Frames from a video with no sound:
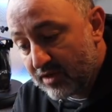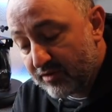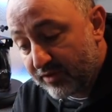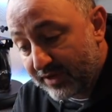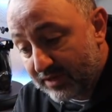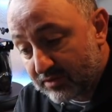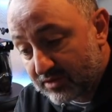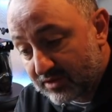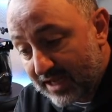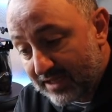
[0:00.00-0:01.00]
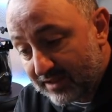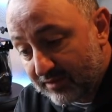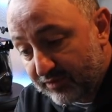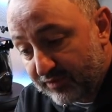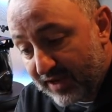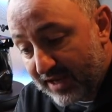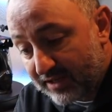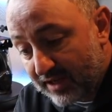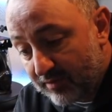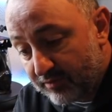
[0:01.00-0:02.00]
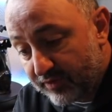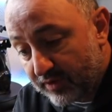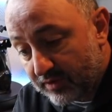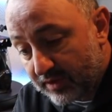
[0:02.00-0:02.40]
for an outstanding fit and comfort.